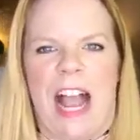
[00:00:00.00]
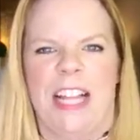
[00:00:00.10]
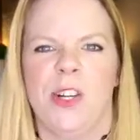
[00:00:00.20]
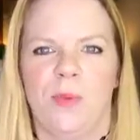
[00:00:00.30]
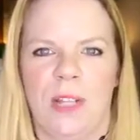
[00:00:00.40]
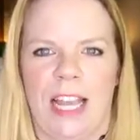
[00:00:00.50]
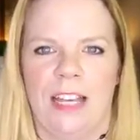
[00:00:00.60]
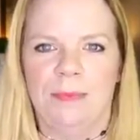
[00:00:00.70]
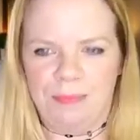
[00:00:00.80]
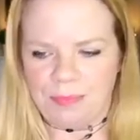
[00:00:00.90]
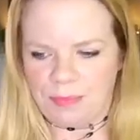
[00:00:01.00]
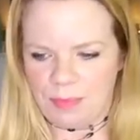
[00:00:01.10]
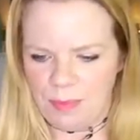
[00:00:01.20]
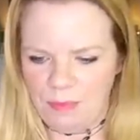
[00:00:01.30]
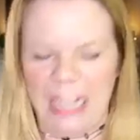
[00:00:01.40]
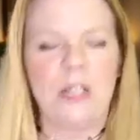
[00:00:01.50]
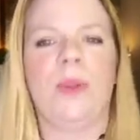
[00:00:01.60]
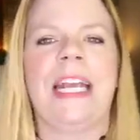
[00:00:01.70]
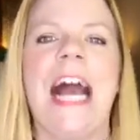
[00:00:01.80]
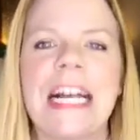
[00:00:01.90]
I don't like
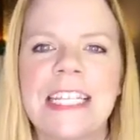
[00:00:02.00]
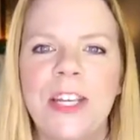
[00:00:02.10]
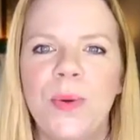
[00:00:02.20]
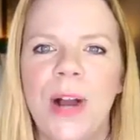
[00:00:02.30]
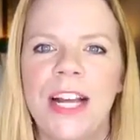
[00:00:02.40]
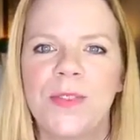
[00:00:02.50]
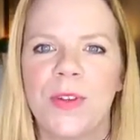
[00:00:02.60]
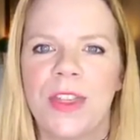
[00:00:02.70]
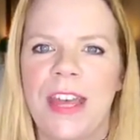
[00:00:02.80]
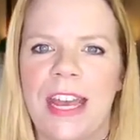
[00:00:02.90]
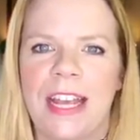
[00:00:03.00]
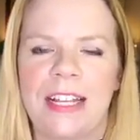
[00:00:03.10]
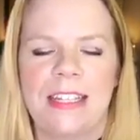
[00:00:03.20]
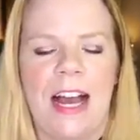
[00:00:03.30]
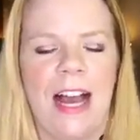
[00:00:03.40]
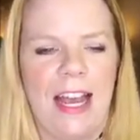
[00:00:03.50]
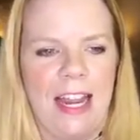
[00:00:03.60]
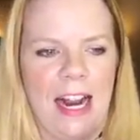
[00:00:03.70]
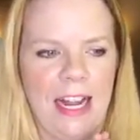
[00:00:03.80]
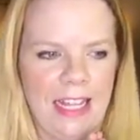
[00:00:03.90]
asking you guys for things.
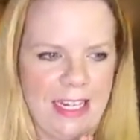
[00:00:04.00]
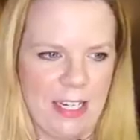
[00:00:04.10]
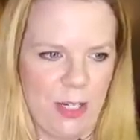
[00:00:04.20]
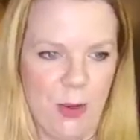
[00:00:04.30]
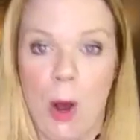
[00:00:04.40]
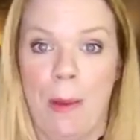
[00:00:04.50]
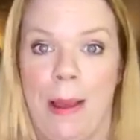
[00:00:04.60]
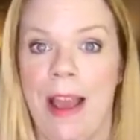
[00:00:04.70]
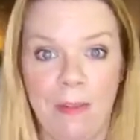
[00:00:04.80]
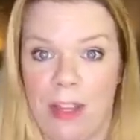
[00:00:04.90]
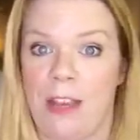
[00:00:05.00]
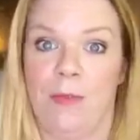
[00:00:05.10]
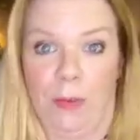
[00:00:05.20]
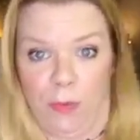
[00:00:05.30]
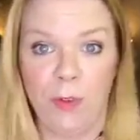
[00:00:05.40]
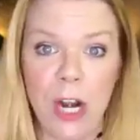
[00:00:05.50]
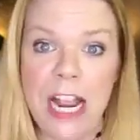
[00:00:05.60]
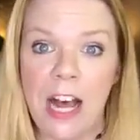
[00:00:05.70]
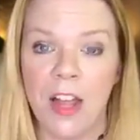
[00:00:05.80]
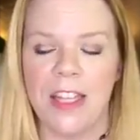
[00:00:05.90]
I like to do everything for
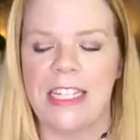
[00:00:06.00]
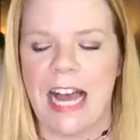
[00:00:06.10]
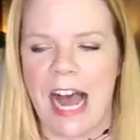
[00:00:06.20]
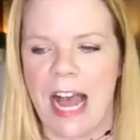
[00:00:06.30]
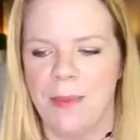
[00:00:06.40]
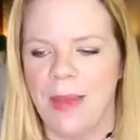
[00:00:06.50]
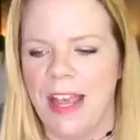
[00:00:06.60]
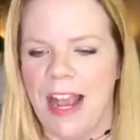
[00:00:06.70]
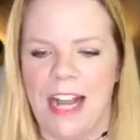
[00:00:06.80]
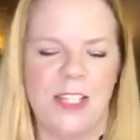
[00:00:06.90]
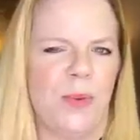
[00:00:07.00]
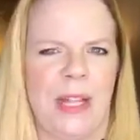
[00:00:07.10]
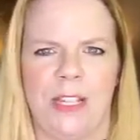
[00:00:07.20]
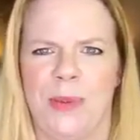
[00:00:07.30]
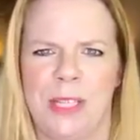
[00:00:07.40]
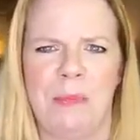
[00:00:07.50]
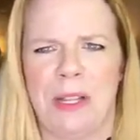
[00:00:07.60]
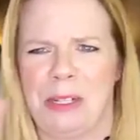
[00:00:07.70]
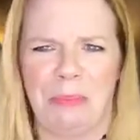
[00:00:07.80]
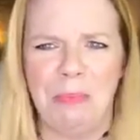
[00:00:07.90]
free all the time. I don't like doing
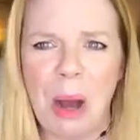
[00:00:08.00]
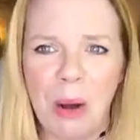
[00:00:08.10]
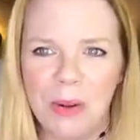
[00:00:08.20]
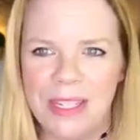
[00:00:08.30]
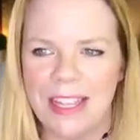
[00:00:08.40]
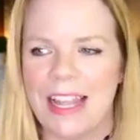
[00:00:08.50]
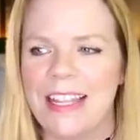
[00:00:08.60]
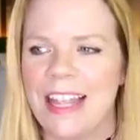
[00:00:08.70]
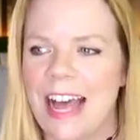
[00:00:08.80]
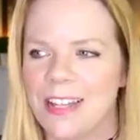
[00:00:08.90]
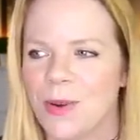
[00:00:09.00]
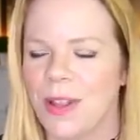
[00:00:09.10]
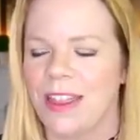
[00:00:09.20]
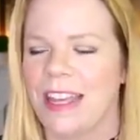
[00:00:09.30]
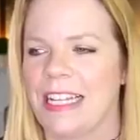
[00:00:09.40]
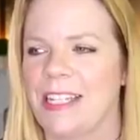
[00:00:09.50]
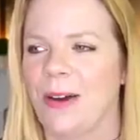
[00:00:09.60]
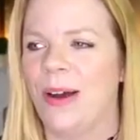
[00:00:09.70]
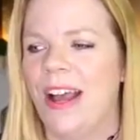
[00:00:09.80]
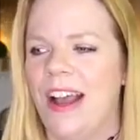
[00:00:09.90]
sponsored posts and that sort of thing.
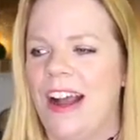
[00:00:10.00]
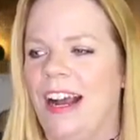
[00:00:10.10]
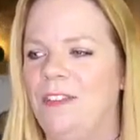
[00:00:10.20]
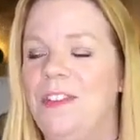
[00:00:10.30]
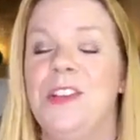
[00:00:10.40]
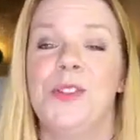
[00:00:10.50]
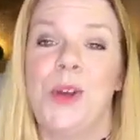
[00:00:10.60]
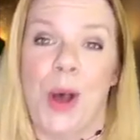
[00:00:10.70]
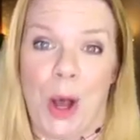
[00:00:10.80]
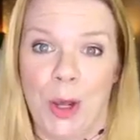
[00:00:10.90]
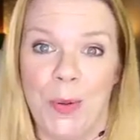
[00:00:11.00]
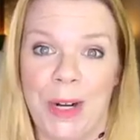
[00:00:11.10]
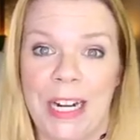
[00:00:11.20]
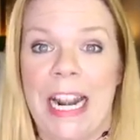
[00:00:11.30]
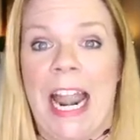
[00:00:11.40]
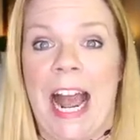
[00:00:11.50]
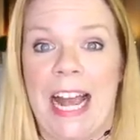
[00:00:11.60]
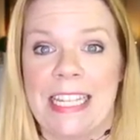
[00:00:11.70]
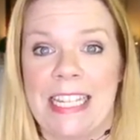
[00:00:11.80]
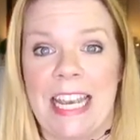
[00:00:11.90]
So it feels awkward
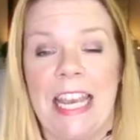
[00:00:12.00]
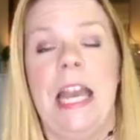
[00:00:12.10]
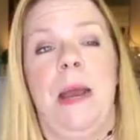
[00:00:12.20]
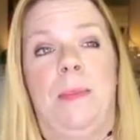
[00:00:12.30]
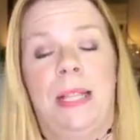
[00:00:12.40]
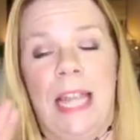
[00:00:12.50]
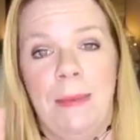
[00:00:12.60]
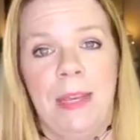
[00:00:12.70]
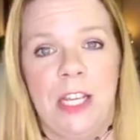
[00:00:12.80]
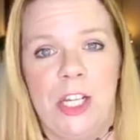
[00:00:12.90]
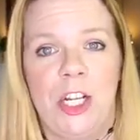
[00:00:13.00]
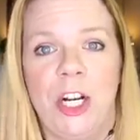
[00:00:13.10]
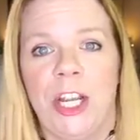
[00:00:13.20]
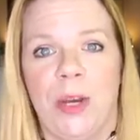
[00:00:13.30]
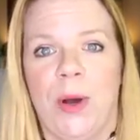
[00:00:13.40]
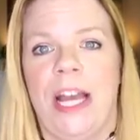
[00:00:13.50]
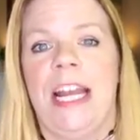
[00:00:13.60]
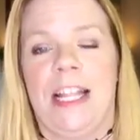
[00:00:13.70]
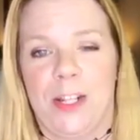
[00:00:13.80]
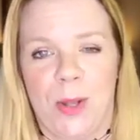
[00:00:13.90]
asking, but let me assure you,
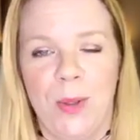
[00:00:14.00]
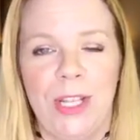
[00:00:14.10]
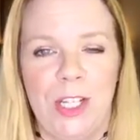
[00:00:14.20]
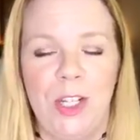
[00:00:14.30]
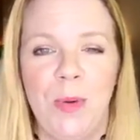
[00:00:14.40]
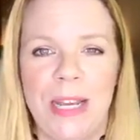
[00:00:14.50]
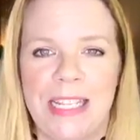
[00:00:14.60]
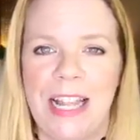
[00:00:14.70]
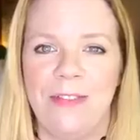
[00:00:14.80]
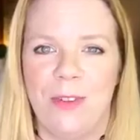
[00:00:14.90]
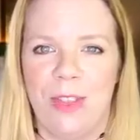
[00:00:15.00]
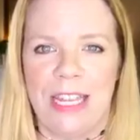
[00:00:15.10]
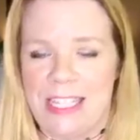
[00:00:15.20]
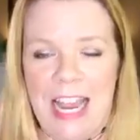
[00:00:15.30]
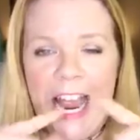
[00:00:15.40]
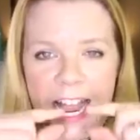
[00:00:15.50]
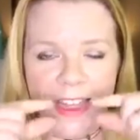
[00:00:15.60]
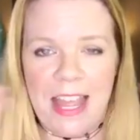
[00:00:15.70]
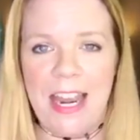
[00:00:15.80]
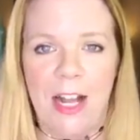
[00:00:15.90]
there's only 2 weeks left of this,
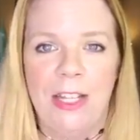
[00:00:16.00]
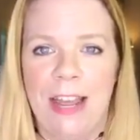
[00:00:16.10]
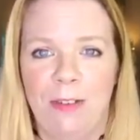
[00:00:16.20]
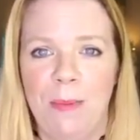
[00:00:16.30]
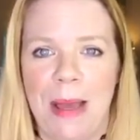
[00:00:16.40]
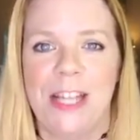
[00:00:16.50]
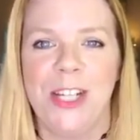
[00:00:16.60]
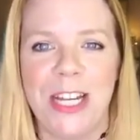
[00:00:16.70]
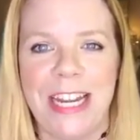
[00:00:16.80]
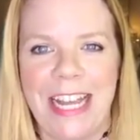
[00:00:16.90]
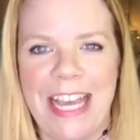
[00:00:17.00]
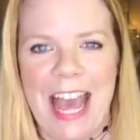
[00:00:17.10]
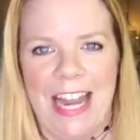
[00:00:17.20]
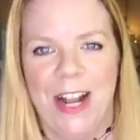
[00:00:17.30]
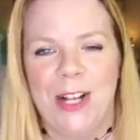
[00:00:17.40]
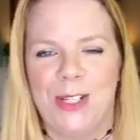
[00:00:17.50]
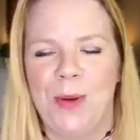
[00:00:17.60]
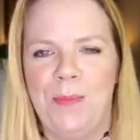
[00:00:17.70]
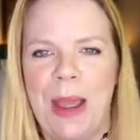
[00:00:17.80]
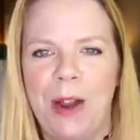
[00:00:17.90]
and then I'll never mention it again.
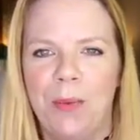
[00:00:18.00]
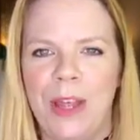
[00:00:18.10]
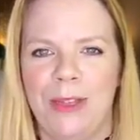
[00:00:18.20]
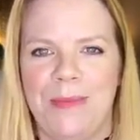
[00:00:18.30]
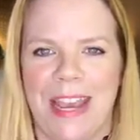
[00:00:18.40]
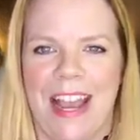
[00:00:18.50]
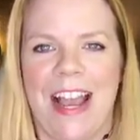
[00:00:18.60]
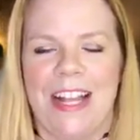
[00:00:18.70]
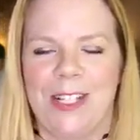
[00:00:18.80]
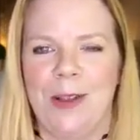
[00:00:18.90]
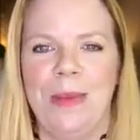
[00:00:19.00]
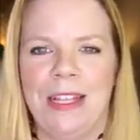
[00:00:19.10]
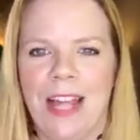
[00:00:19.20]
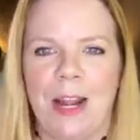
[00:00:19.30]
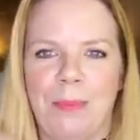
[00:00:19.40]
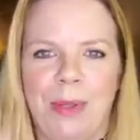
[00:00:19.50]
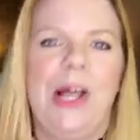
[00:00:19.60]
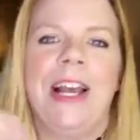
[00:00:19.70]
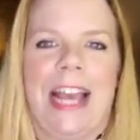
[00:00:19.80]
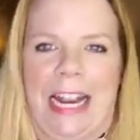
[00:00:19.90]
So bear with me. It's gonna be a lot of
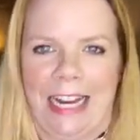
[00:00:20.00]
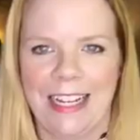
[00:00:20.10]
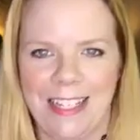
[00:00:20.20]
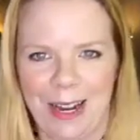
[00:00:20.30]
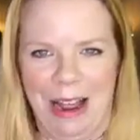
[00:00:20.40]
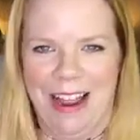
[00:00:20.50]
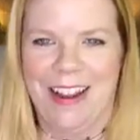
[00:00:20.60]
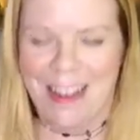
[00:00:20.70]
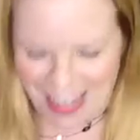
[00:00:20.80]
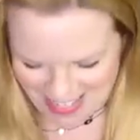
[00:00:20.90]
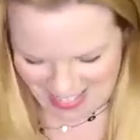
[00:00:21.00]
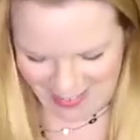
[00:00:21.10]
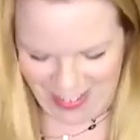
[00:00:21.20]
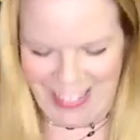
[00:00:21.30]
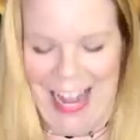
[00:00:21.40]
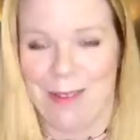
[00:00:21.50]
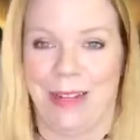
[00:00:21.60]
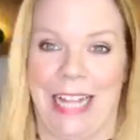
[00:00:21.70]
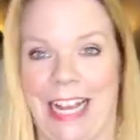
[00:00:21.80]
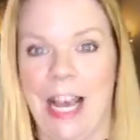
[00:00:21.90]
plugging. It's gonna be a lot of
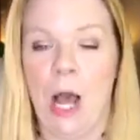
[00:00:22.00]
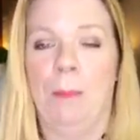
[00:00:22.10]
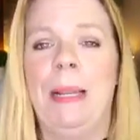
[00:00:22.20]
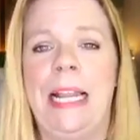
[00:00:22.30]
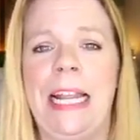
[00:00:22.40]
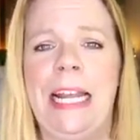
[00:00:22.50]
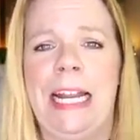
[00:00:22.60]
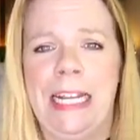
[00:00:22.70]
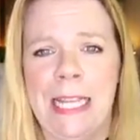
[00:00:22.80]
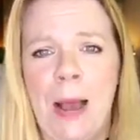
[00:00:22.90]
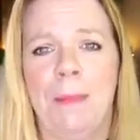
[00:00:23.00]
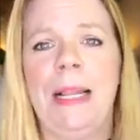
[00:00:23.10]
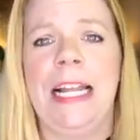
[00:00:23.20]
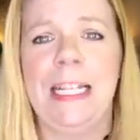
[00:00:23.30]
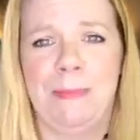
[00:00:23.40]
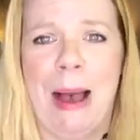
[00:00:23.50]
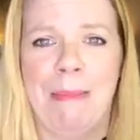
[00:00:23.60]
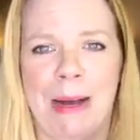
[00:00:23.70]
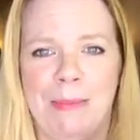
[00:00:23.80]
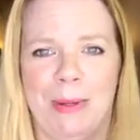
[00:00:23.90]
me like, please buy
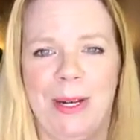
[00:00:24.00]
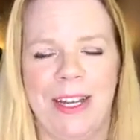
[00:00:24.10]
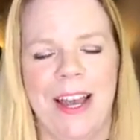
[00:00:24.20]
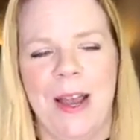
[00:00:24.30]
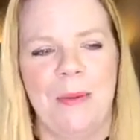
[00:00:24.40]
my book.